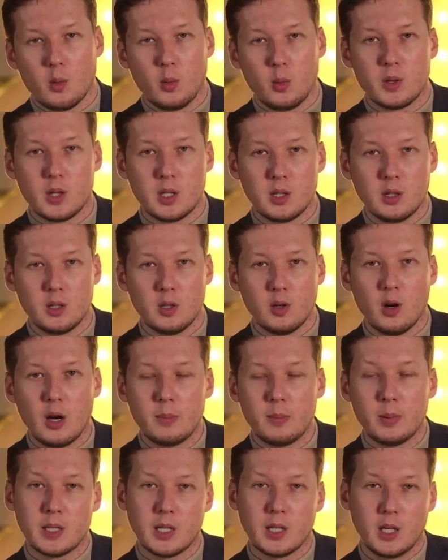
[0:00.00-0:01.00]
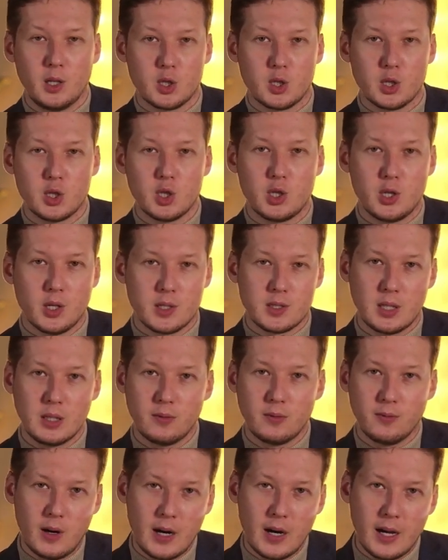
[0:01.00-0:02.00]
within your application just
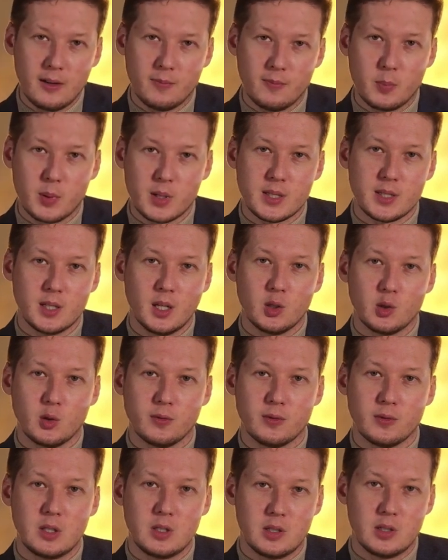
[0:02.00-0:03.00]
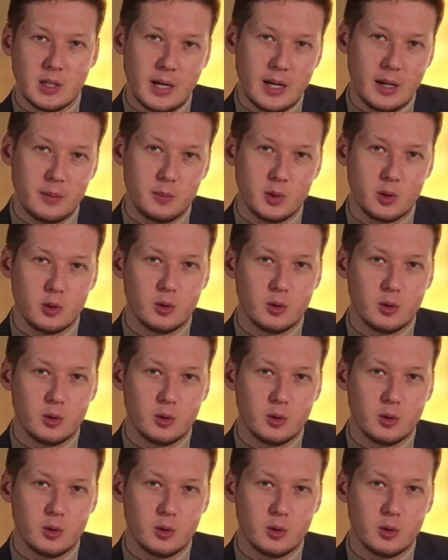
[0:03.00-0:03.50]
in 5% of the time